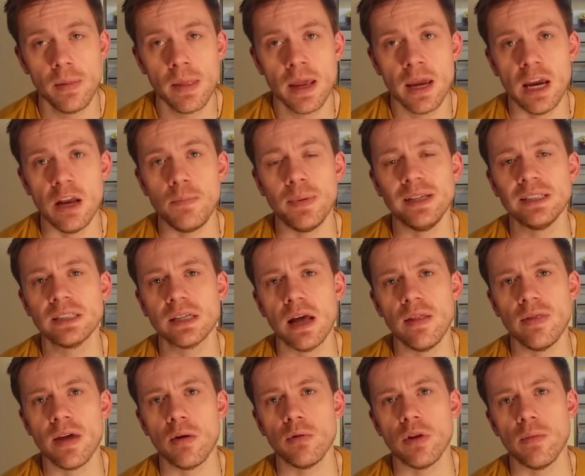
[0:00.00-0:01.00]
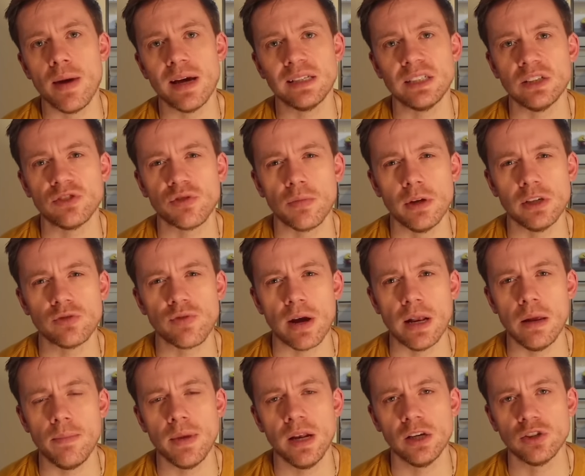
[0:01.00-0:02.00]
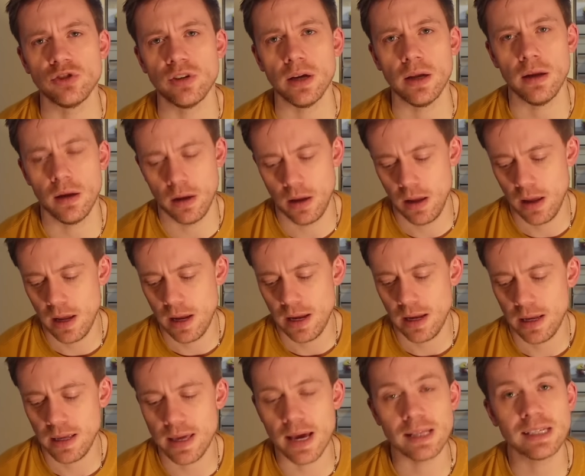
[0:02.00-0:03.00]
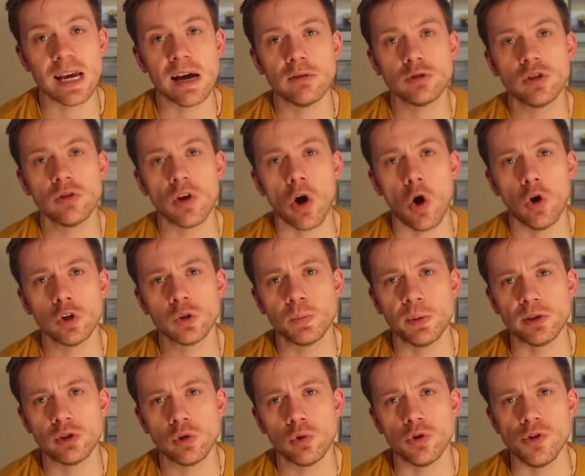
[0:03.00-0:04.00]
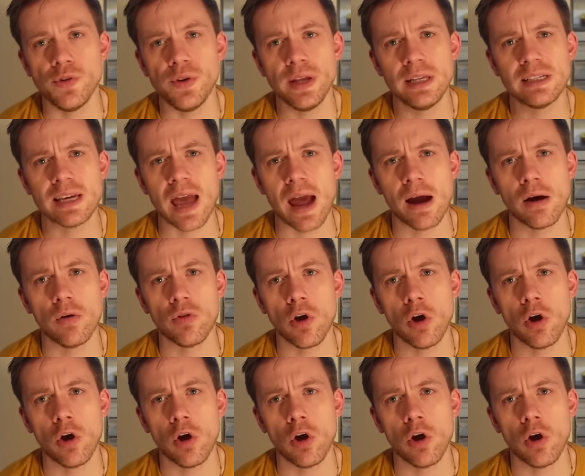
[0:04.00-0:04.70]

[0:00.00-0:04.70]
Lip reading: He'd been sent there with a message from the Israeli military. Get out of the hospital. You need to get out of the